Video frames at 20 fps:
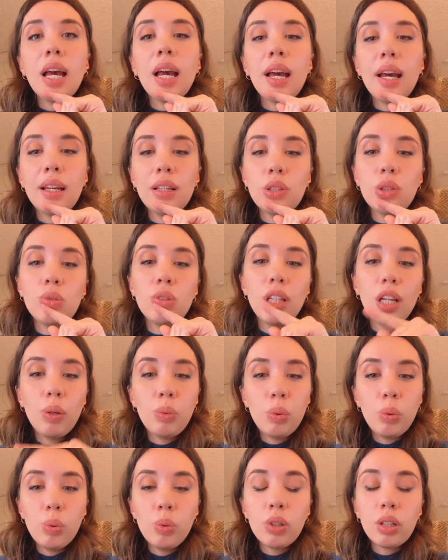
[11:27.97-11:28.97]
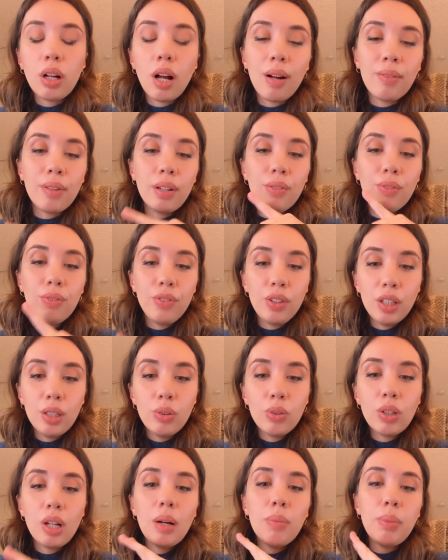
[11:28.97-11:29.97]
And today we will cover
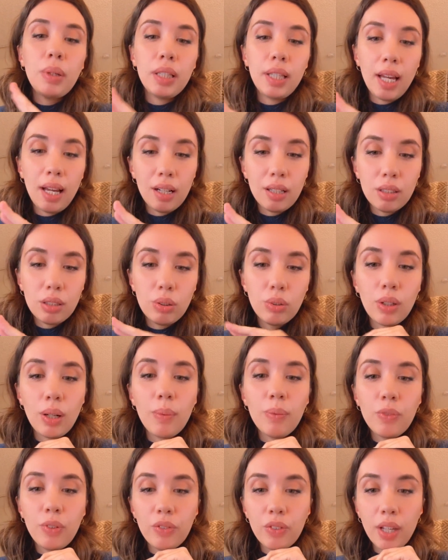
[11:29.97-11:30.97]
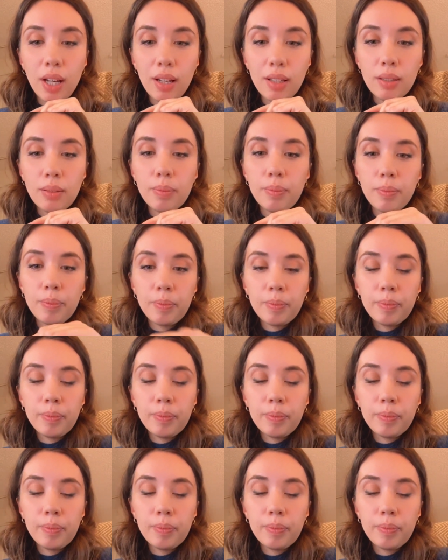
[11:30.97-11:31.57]
VLOOKUP and XLOOKUP for that.